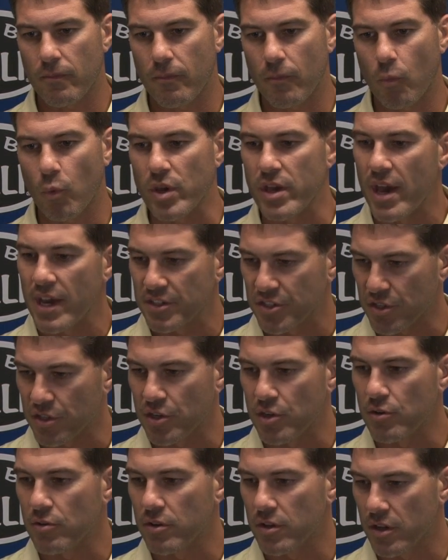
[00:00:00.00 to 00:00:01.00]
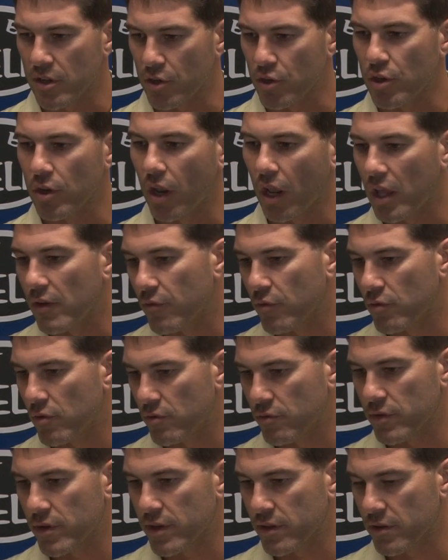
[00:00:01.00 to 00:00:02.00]
we executed at a good
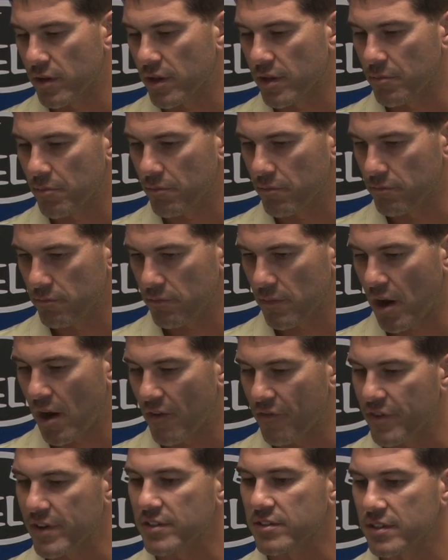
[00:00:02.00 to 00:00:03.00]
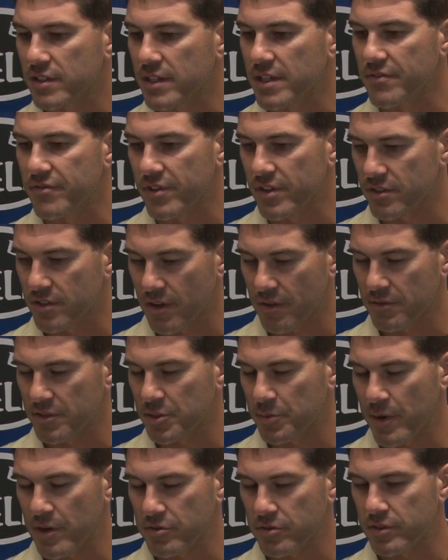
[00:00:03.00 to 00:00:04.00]
level in offense and defense, obviously
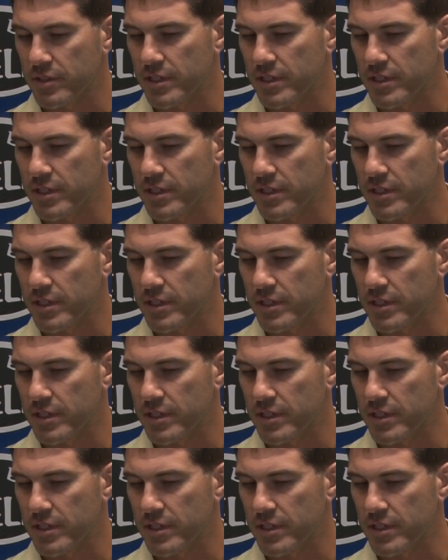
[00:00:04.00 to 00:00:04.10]
special